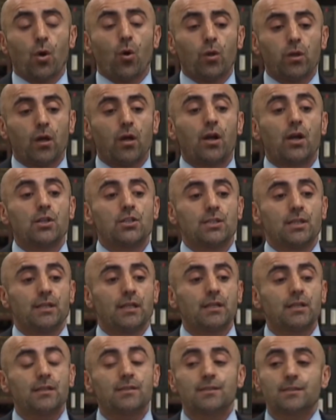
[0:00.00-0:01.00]
so large that
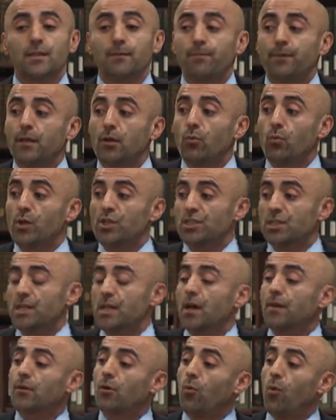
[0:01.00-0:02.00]
it can simply wish
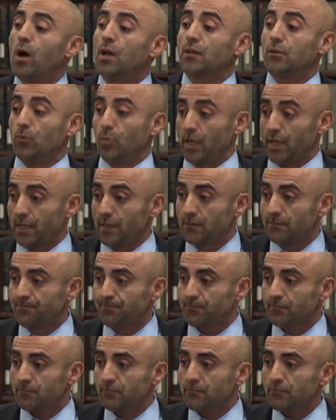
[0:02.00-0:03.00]
the other one away.
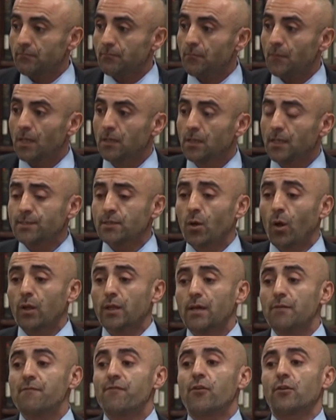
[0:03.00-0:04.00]
Let's
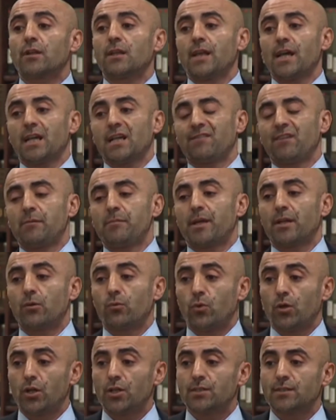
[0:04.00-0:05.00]
call them, for the lack of a
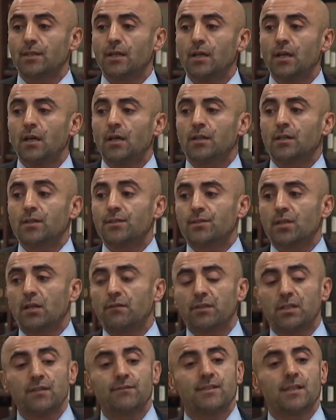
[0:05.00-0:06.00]
better words,
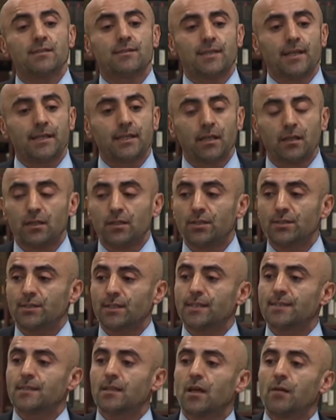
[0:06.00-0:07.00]
conservatives and
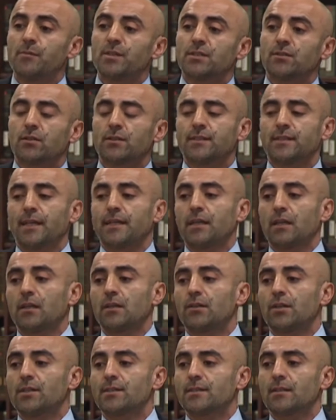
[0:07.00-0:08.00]
seculars, Islamists or
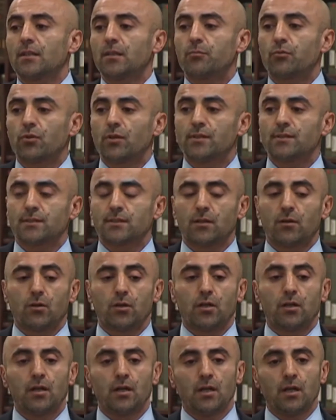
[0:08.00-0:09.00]
secularists, liberals
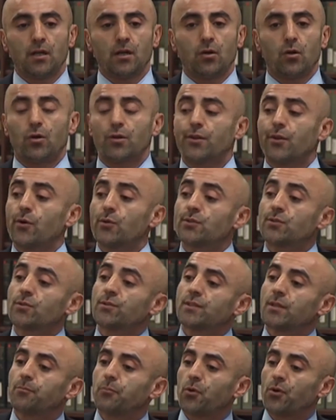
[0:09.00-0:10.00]
or, or those
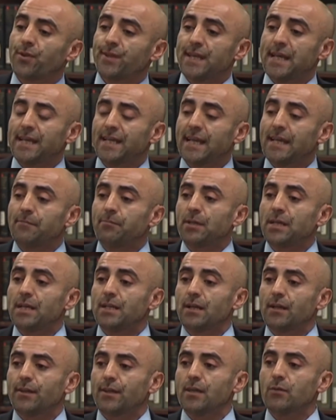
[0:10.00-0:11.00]
who support the A K P.
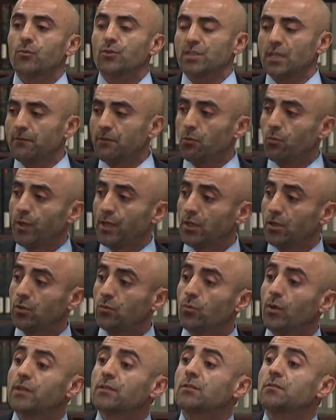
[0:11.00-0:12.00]
And I think whichever way
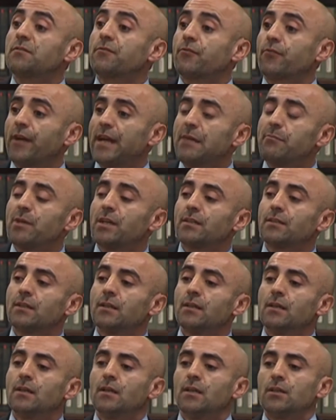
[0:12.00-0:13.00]
you want to frame it,
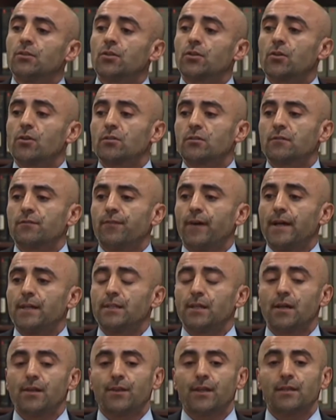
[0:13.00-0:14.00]
you're going to
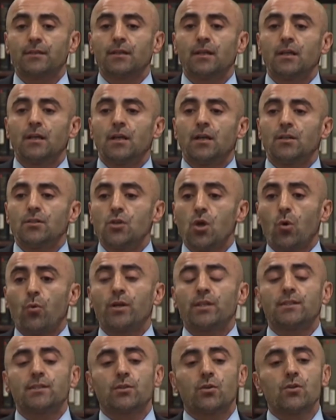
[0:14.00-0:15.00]
find out that no
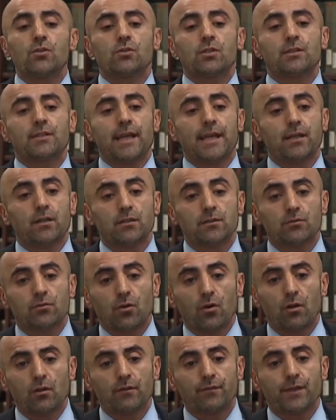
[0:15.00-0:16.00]
one is going to take
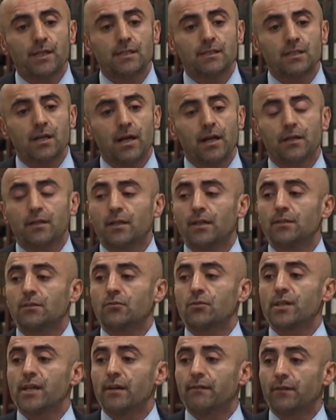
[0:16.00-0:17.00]
control of the entire
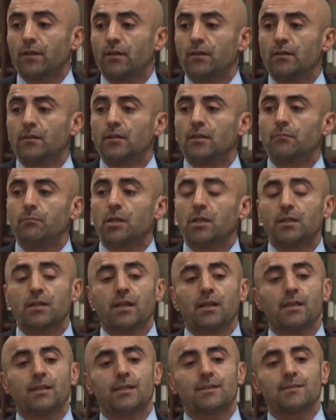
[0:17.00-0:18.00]
country ever.
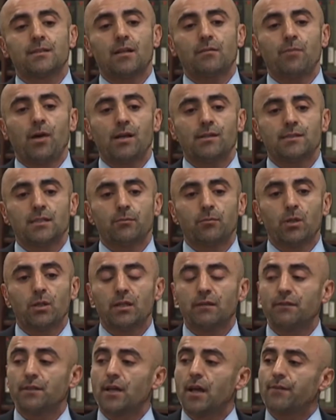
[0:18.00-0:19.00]
Politically, that's not possible.
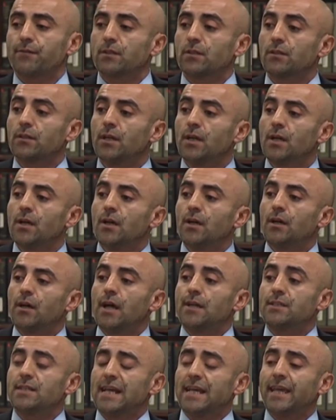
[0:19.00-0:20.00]
Even after
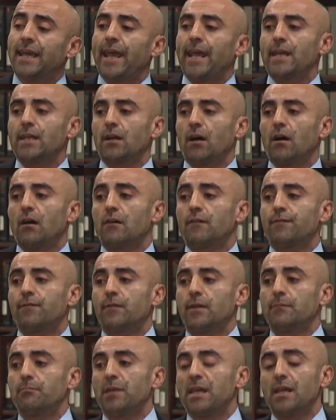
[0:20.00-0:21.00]
a decade
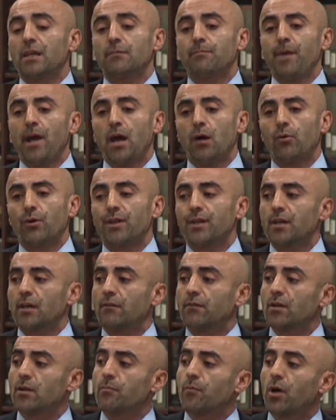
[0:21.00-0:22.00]
of being in power, the
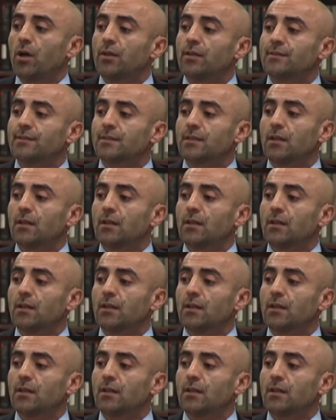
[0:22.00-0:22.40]
governing party